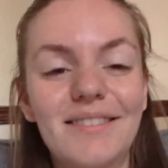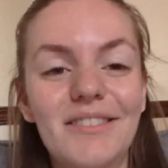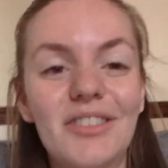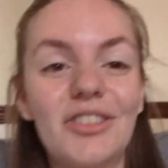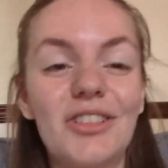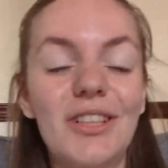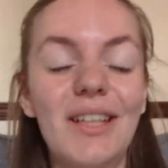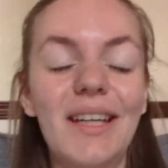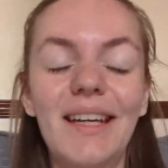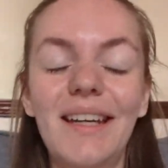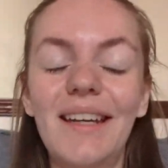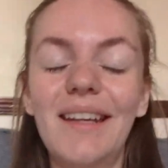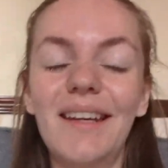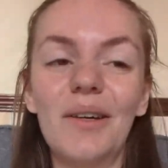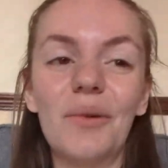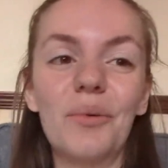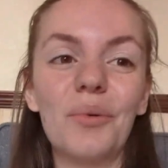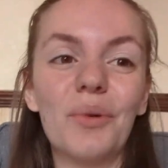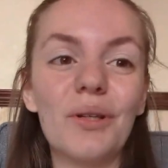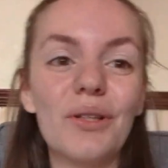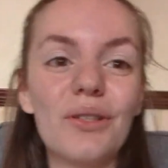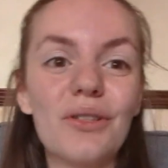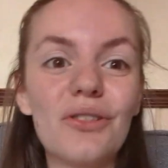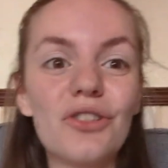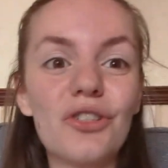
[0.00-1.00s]
She
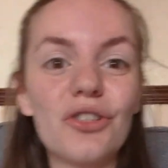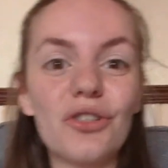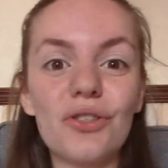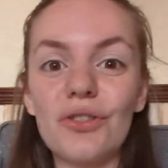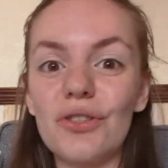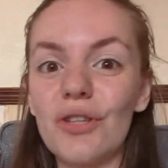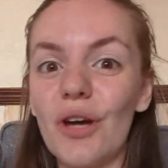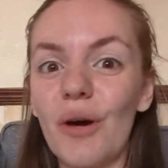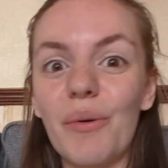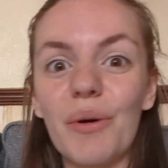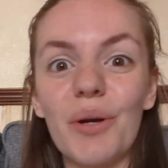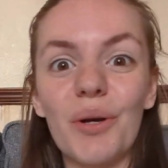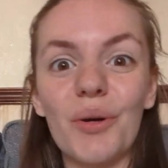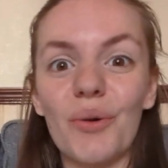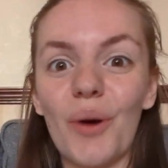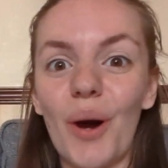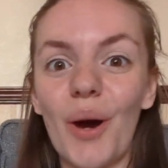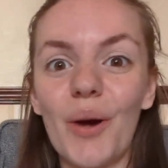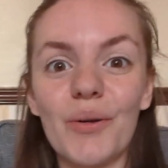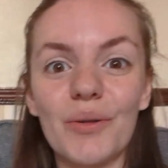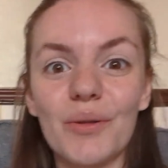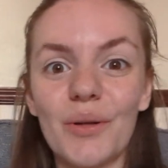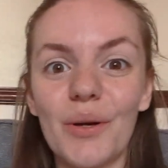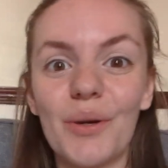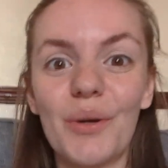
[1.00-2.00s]
was just so
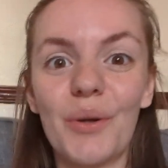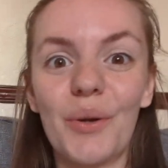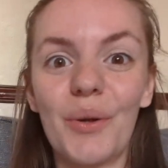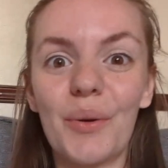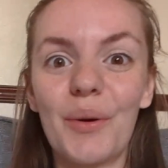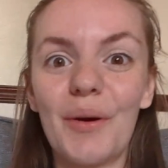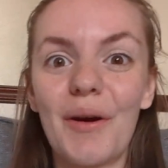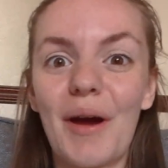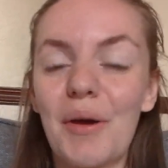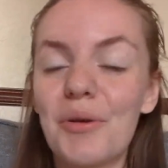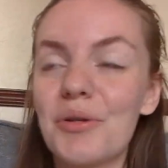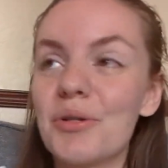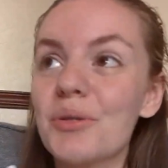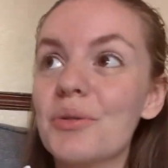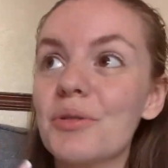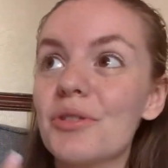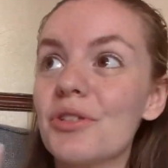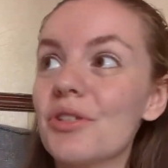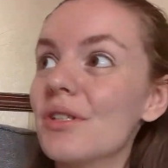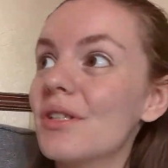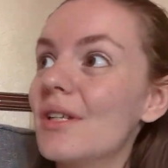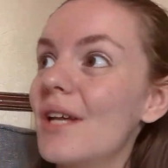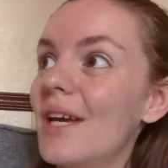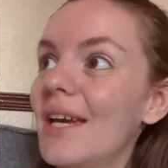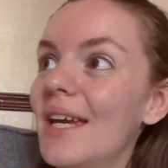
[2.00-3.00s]
engrossed going all the way around. She was
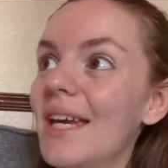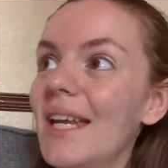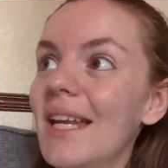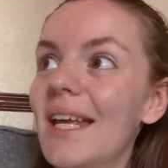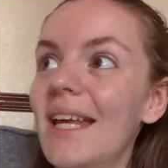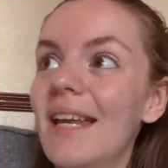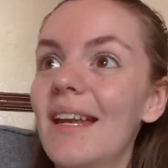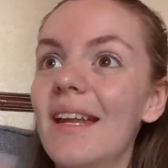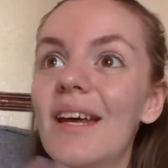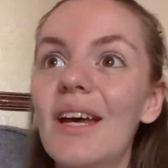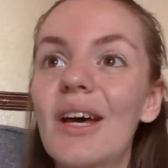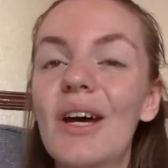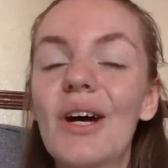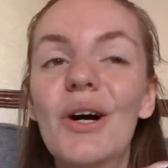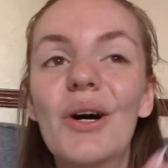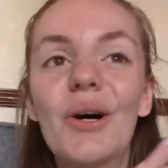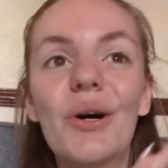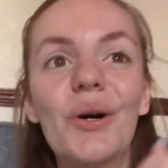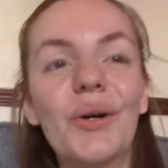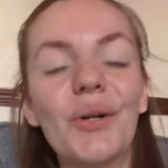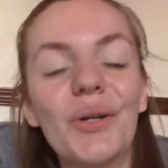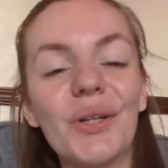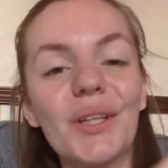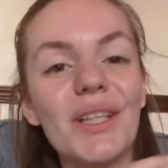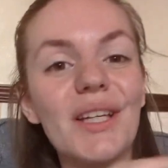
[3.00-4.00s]
just taking in
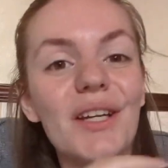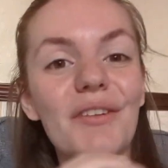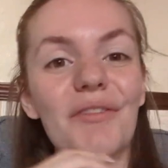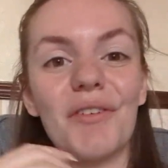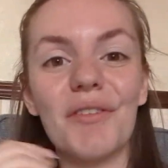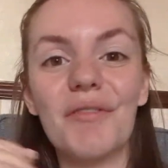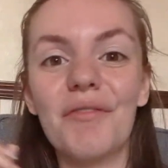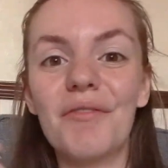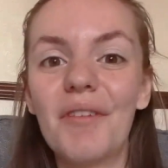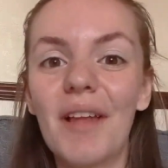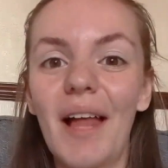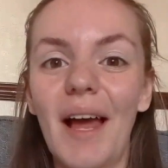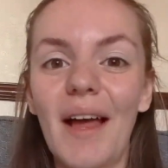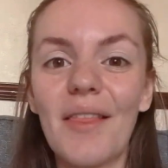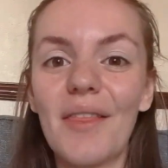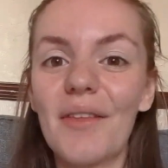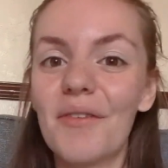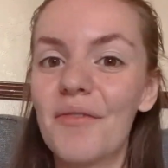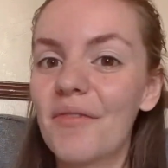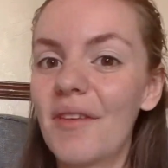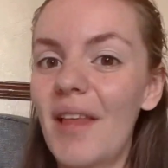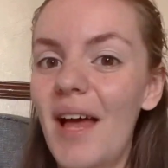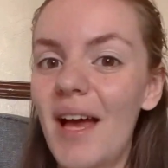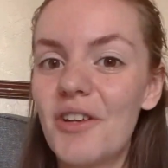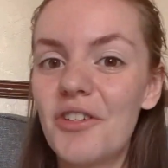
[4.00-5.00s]
all the different like the
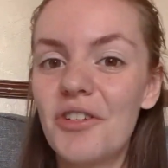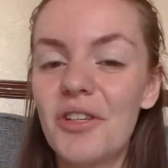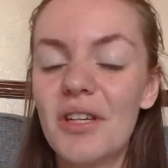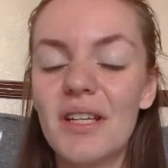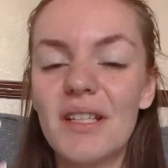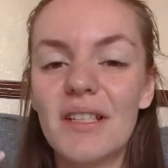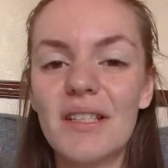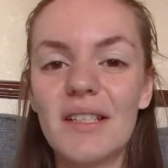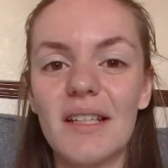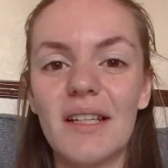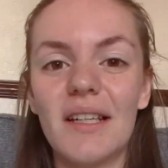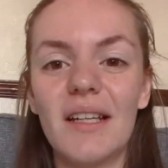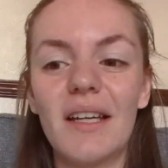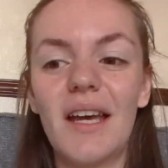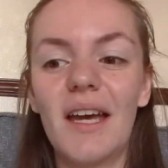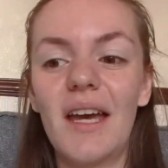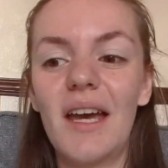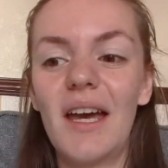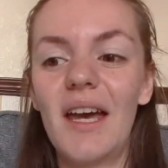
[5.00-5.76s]
flashes and